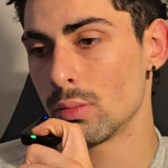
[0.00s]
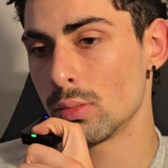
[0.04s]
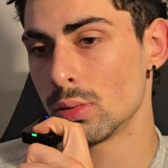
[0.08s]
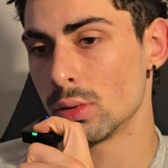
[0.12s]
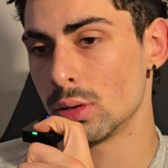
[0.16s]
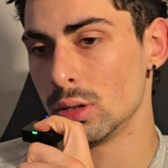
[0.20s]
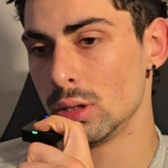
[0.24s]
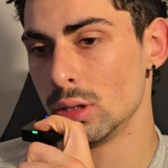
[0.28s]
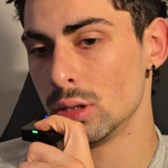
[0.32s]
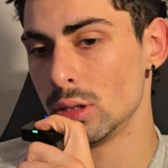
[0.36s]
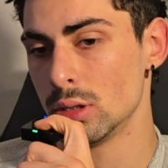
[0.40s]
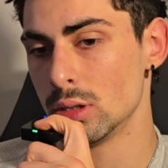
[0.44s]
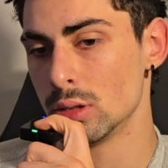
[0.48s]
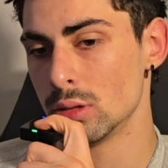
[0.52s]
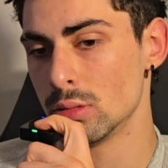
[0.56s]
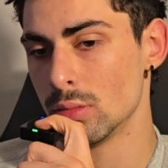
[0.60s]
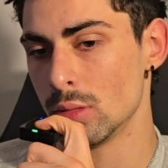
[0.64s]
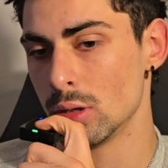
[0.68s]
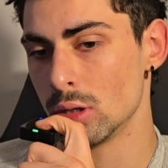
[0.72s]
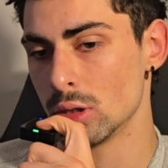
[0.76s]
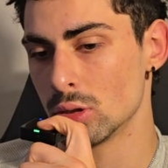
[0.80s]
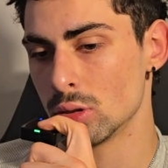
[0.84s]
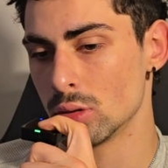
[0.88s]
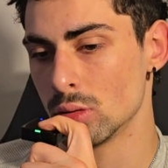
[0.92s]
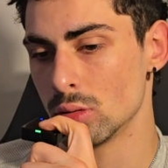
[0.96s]
Please
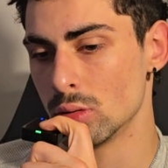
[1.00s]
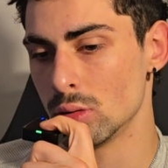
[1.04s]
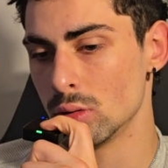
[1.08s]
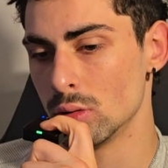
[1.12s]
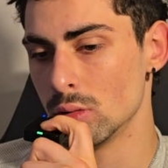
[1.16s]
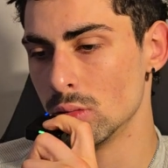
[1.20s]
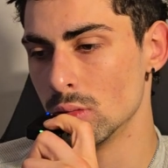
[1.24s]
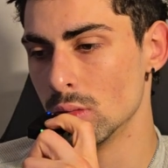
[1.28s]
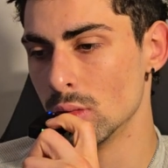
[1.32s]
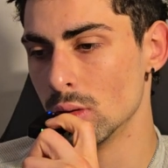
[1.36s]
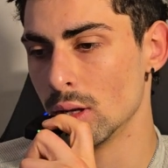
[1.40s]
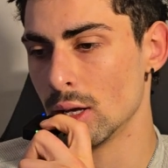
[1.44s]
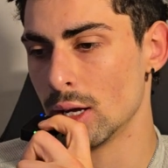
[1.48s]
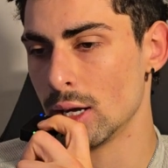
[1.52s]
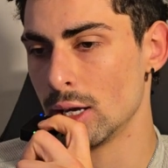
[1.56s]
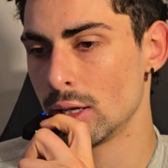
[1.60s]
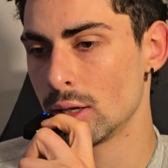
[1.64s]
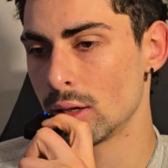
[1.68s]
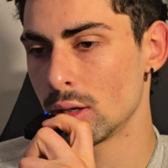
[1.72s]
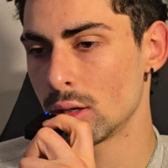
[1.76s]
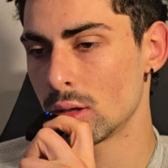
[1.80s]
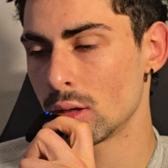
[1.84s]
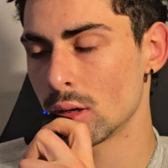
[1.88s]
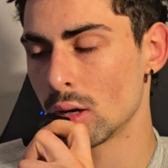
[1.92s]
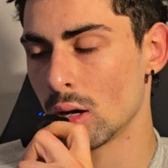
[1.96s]
make sure to
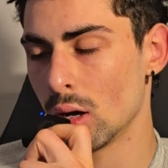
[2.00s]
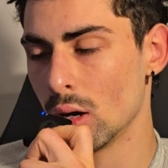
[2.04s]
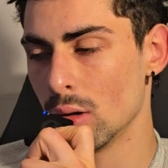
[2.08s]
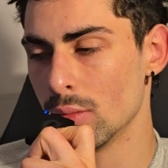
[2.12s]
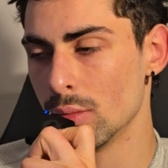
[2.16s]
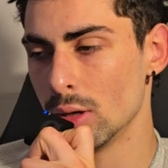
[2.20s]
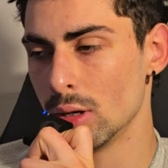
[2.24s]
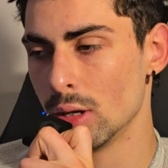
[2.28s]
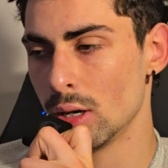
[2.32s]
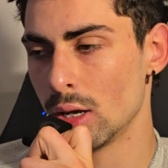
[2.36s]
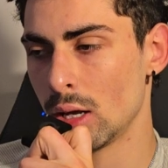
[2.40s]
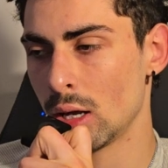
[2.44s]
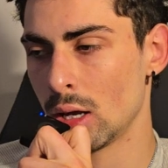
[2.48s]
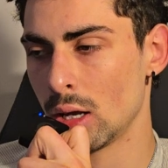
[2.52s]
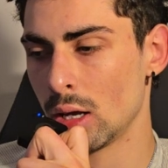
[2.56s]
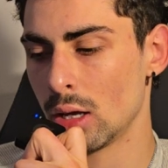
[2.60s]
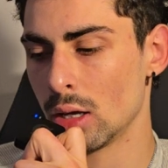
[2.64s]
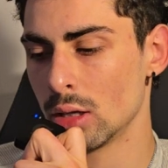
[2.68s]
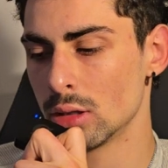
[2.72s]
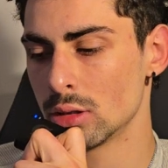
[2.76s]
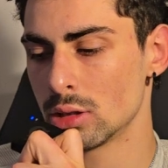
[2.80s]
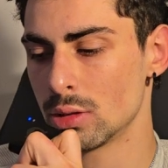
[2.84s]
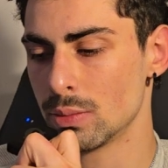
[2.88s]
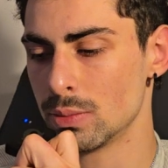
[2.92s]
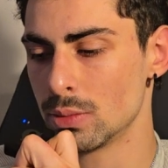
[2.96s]
like, comment,
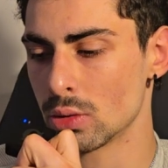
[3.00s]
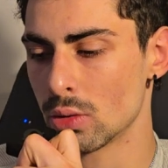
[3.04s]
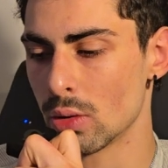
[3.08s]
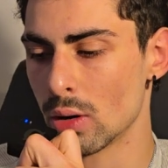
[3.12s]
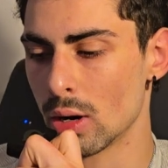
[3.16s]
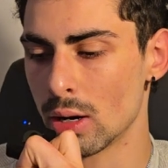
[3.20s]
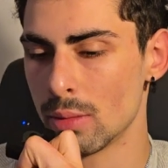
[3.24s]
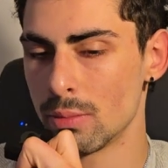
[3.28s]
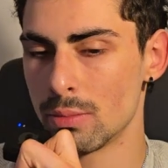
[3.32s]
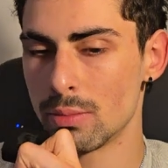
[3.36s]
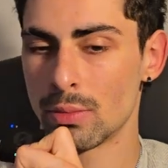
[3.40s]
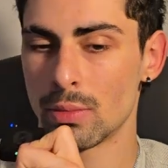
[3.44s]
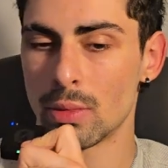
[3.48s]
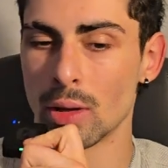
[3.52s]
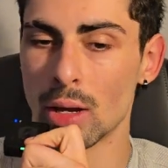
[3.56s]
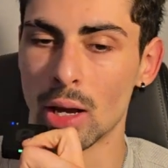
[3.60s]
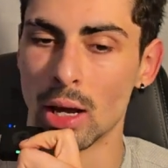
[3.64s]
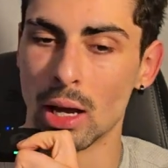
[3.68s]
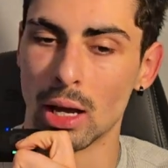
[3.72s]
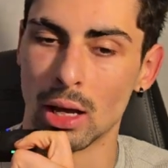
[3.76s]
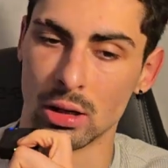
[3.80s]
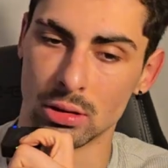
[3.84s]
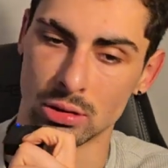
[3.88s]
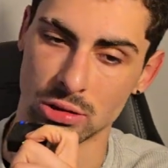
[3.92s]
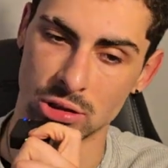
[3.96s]
and subscribe.
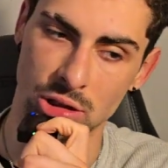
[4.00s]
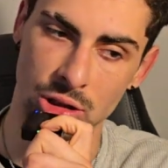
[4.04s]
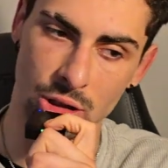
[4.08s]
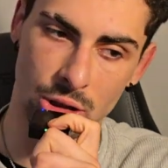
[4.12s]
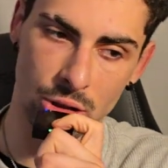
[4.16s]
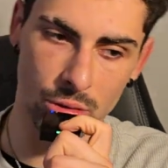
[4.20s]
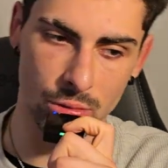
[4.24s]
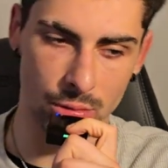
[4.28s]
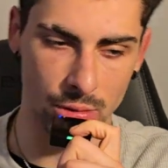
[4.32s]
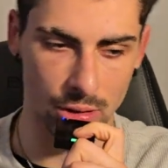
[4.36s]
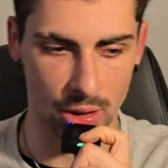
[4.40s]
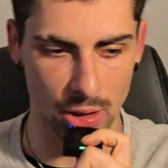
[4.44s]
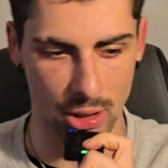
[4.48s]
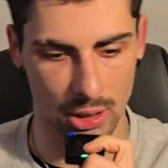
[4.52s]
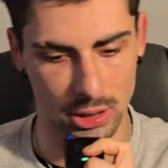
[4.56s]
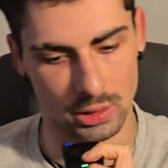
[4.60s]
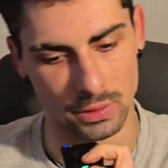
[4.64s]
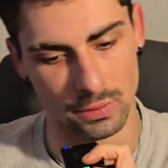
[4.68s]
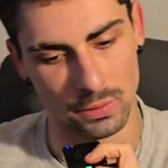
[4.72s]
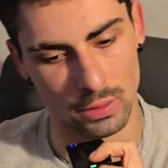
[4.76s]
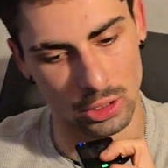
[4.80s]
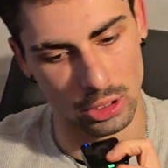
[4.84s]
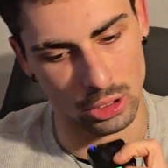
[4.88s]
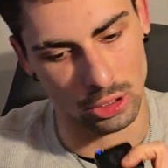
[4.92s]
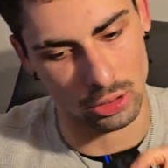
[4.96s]
And I'll see you in the
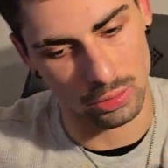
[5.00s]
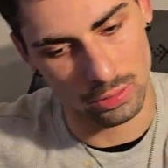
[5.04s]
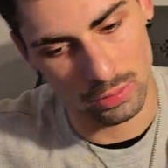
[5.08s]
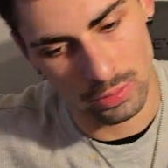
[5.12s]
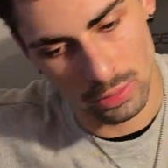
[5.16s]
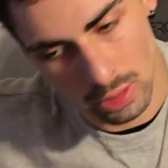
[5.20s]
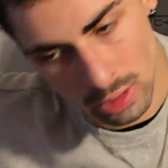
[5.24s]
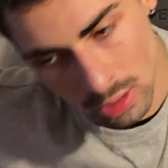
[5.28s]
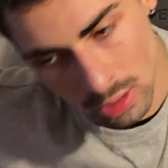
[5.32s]
next video.